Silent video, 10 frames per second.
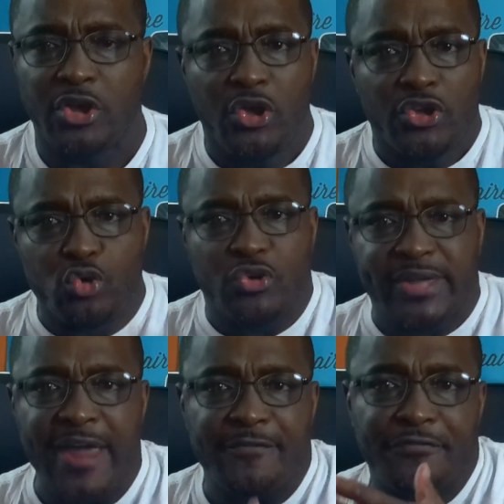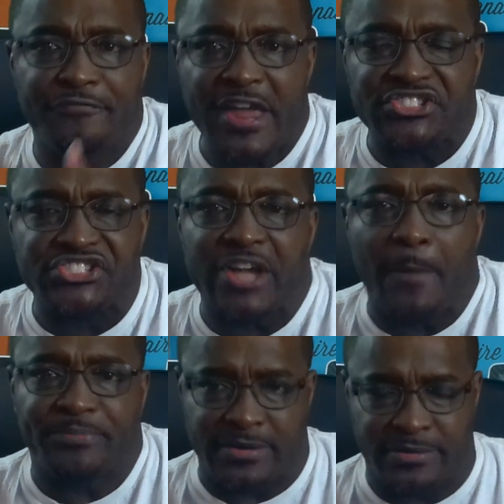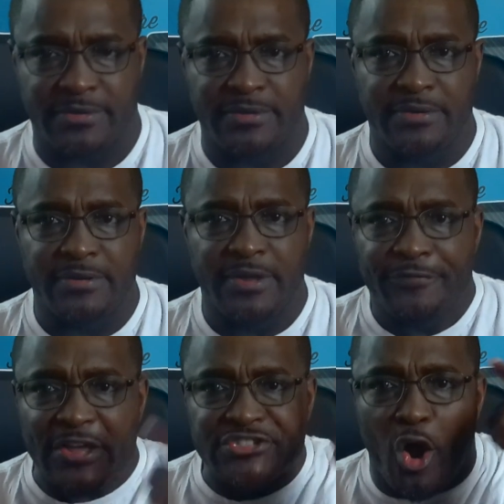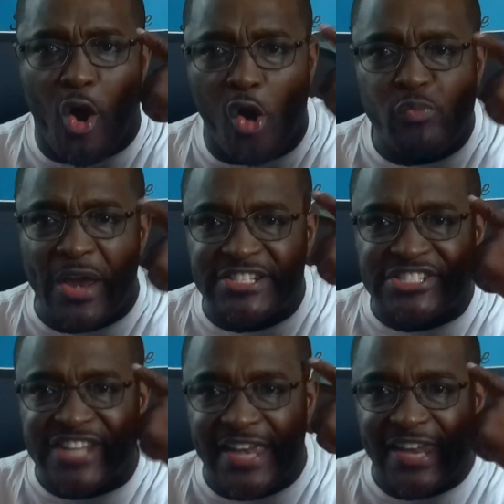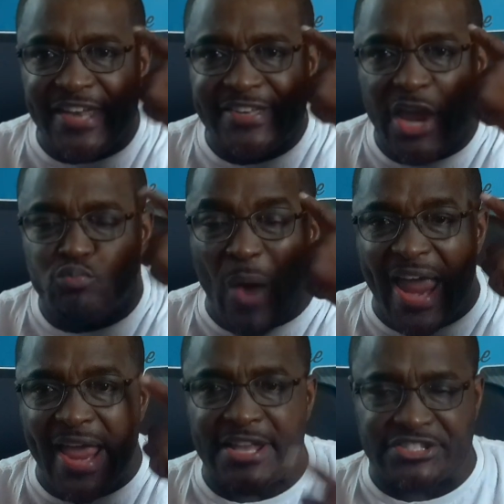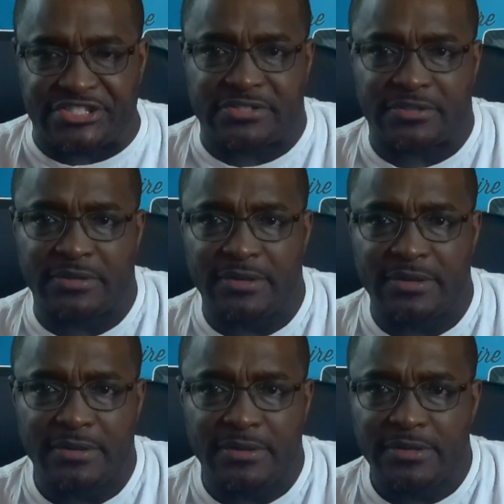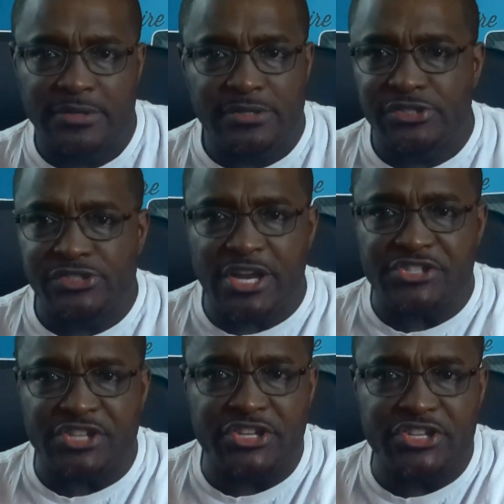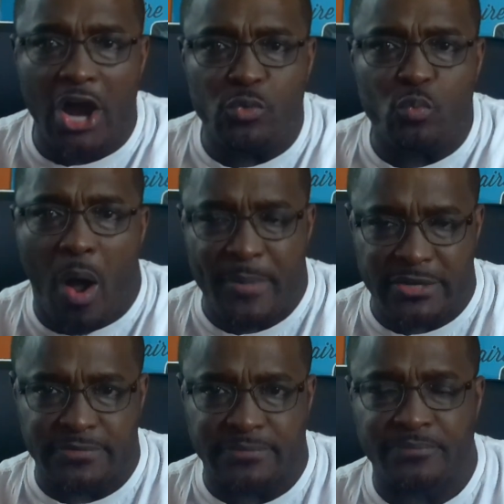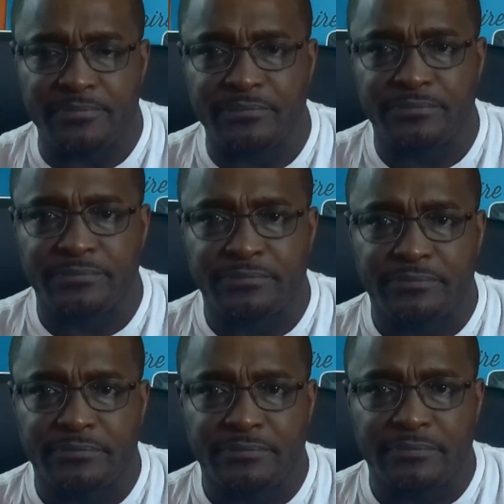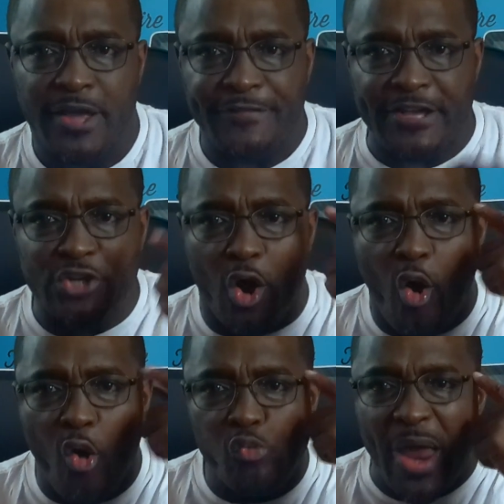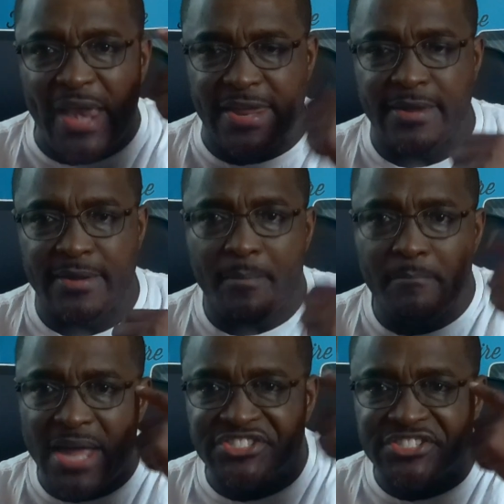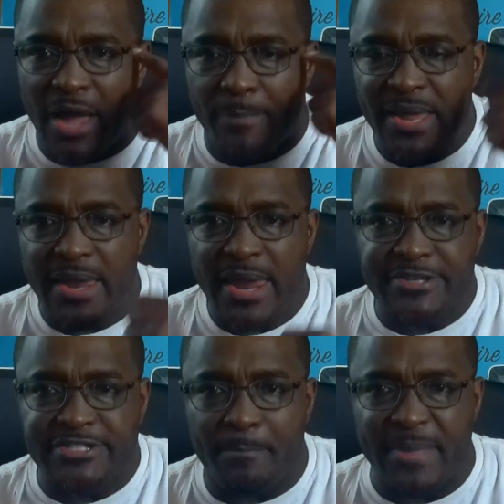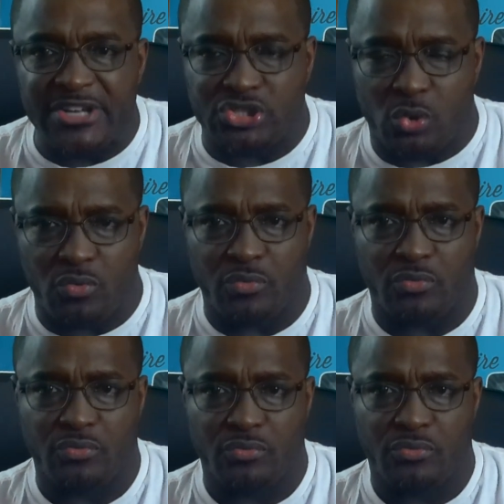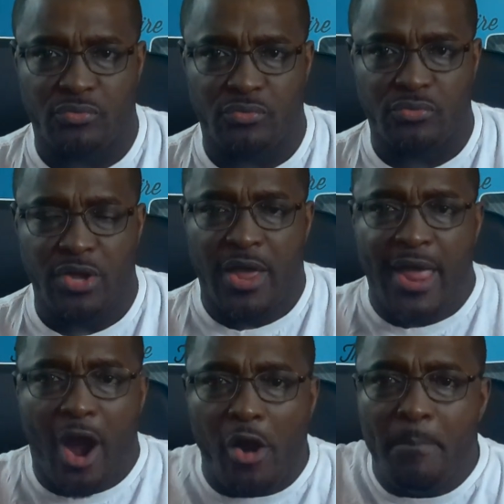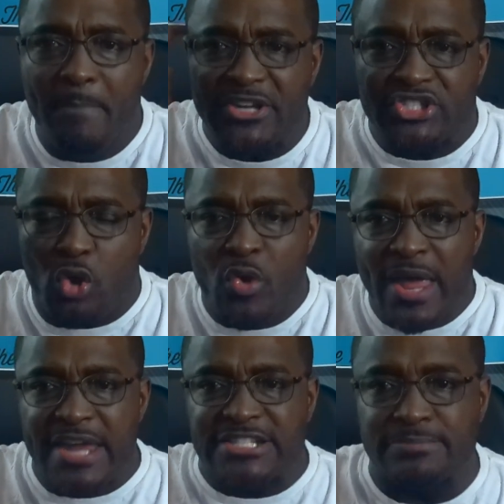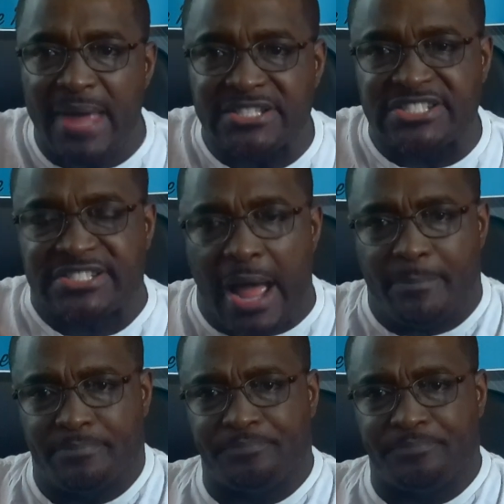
You can't fix something that's already set in their ways. She's a young woman that's already messed up into mental. Her mental is messed up.